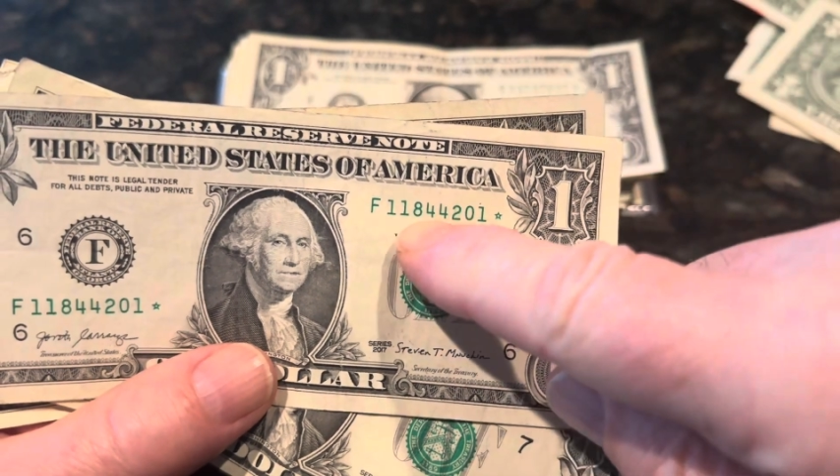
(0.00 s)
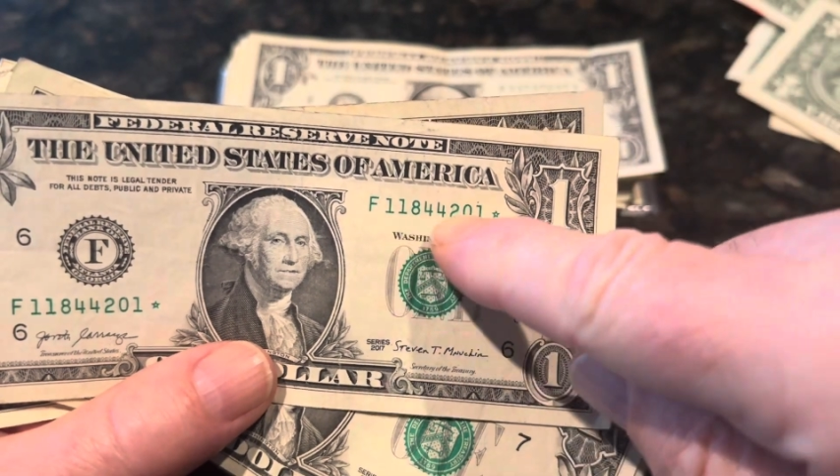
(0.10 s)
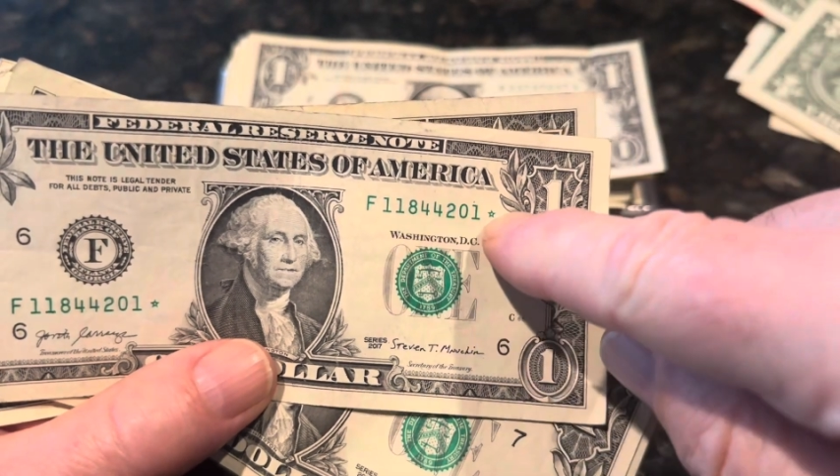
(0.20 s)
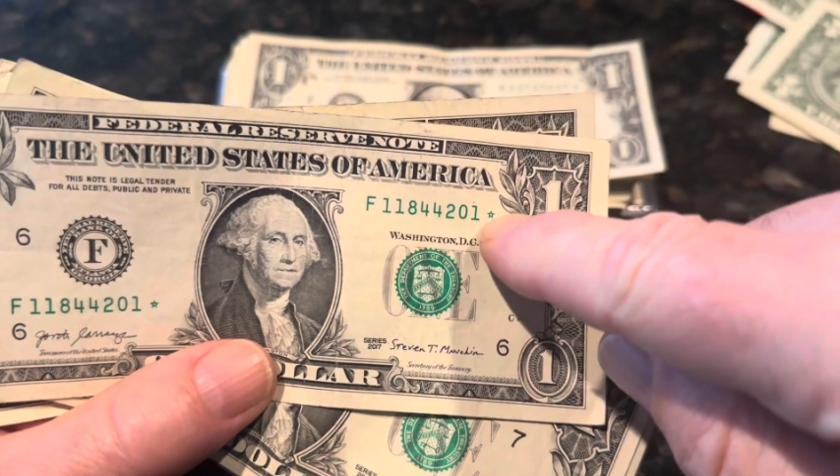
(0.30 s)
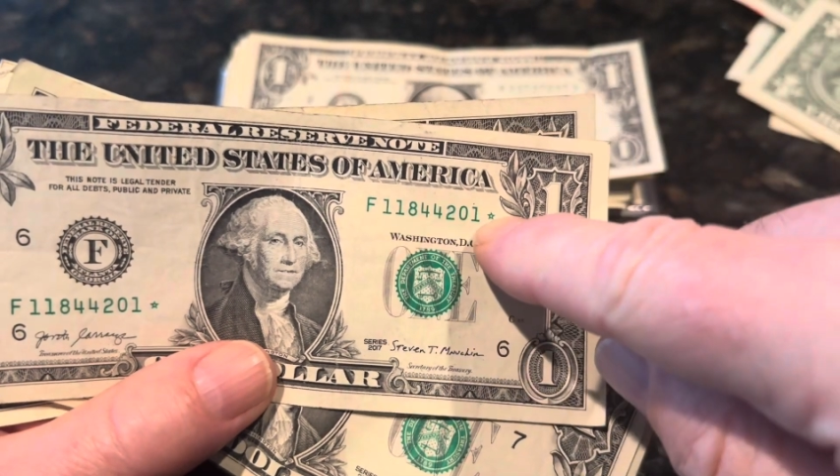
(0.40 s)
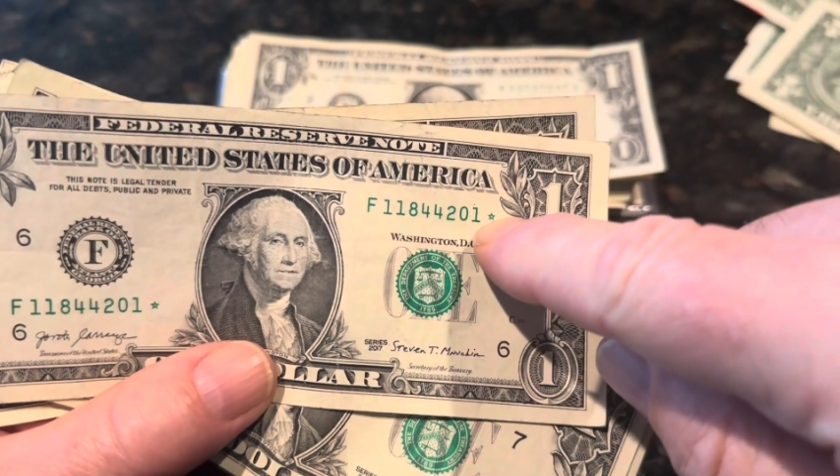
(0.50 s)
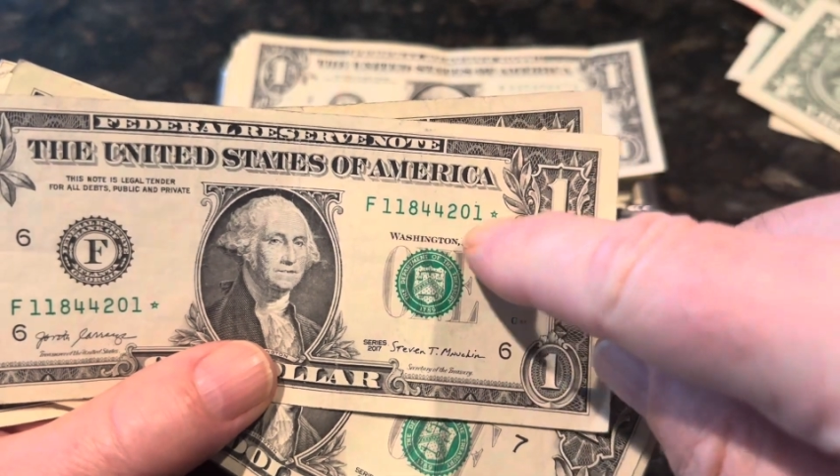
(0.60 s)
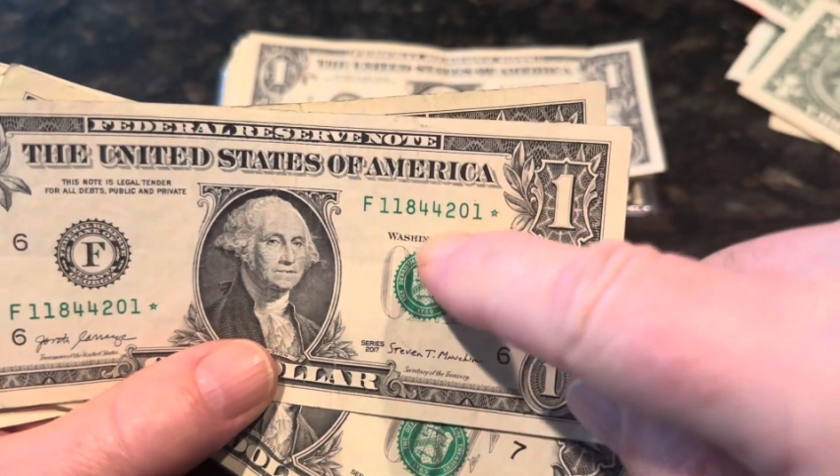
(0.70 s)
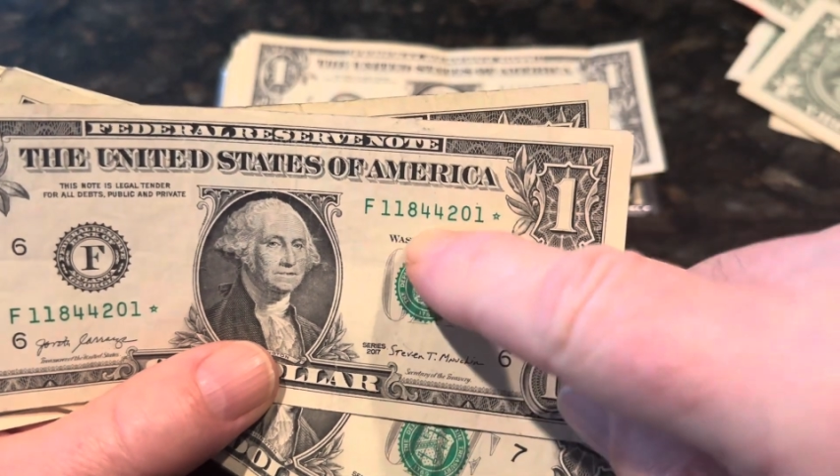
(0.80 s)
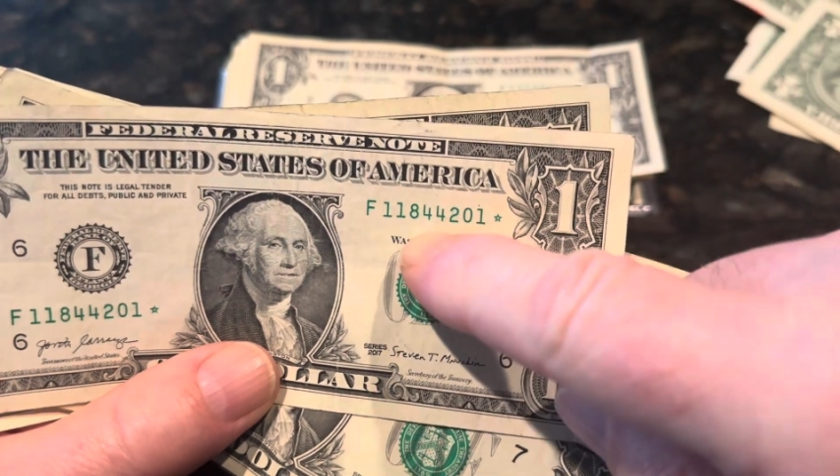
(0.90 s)
3 1s
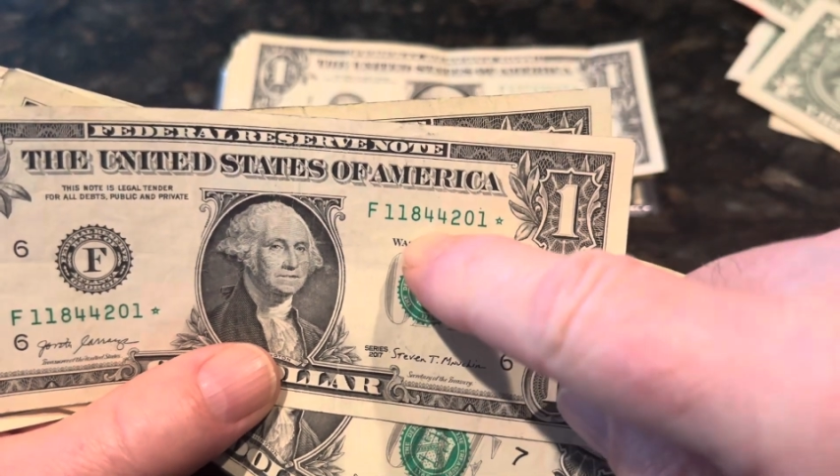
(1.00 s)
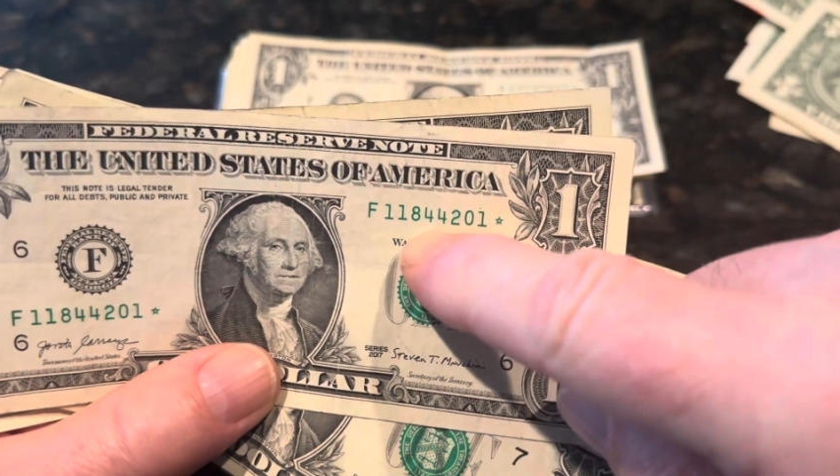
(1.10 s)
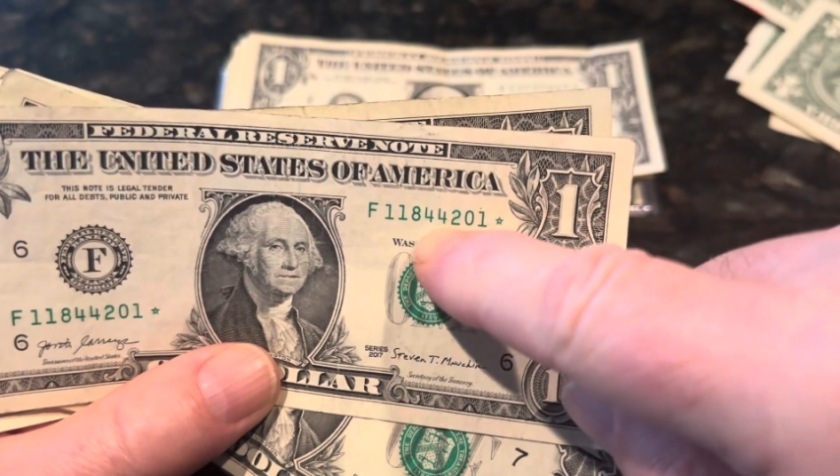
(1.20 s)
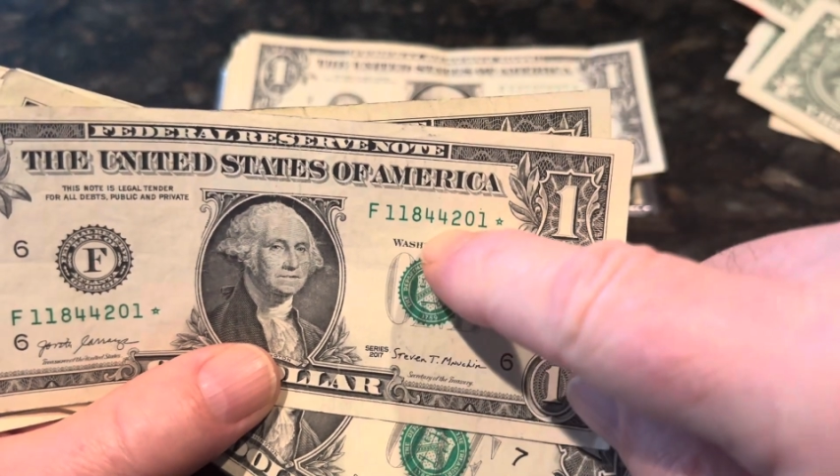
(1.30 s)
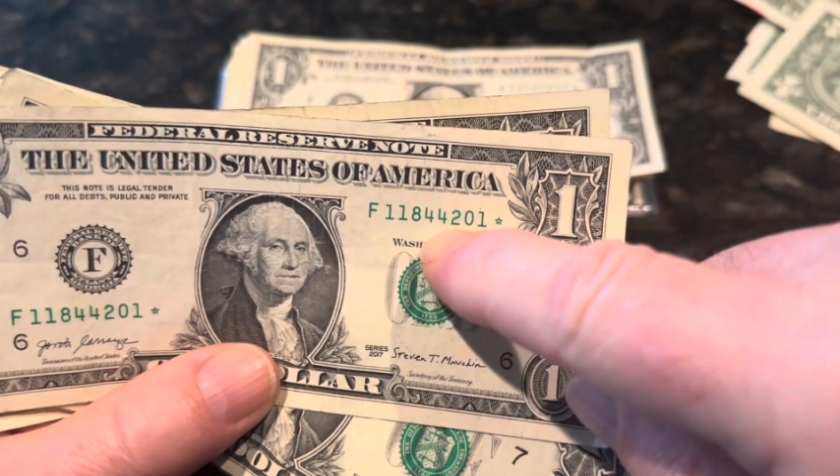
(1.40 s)
in this one,